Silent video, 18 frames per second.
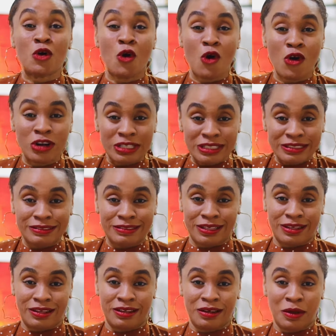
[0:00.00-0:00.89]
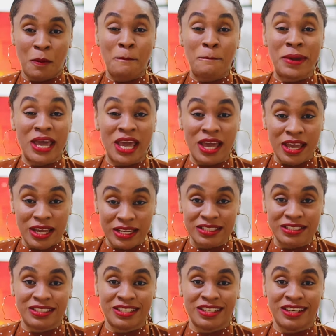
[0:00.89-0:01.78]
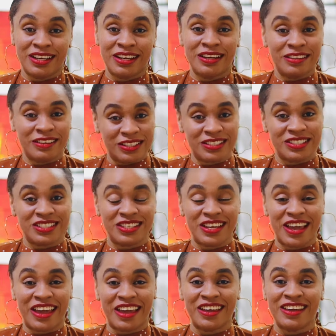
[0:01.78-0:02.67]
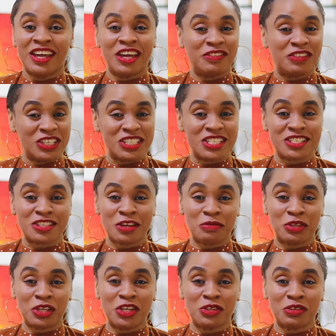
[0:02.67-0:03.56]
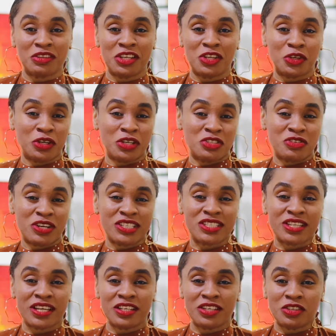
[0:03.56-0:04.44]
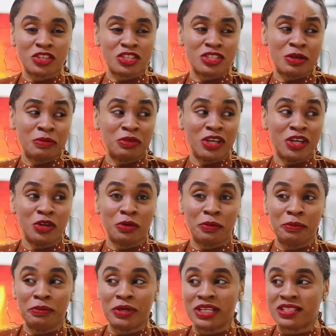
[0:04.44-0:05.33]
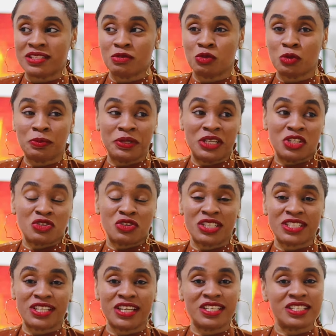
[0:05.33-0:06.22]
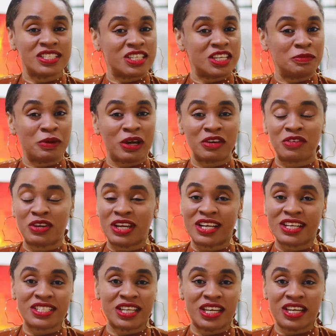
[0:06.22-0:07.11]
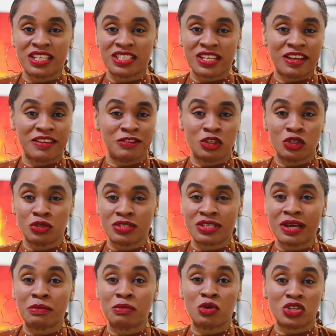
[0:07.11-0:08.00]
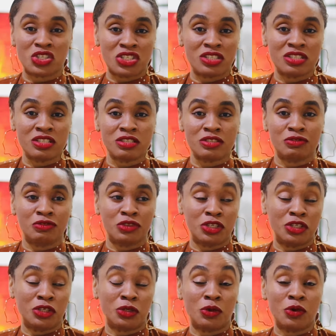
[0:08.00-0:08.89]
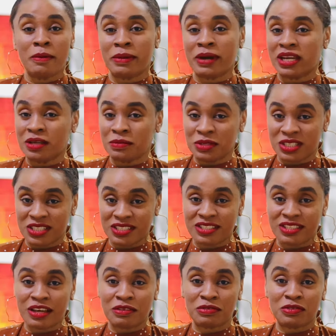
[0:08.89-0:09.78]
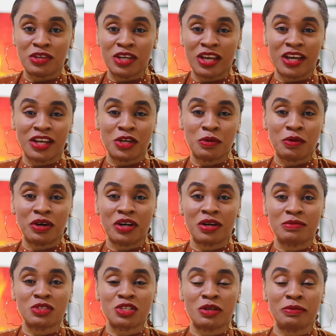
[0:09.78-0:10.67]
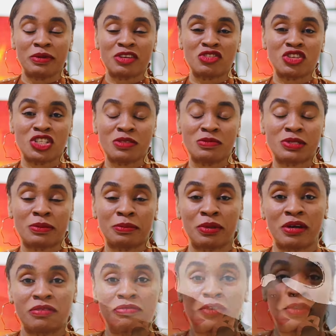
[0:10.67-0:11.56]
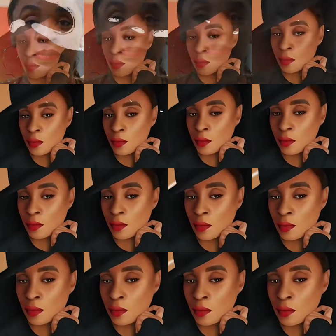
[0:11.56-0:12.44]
holiday paid this year. If this is something you think you're interested in or something your mate will be interested in, sit back, relax, and let's have a good time watching this video. My name is Stephanie and you're welcome to the Metrogypsie platform.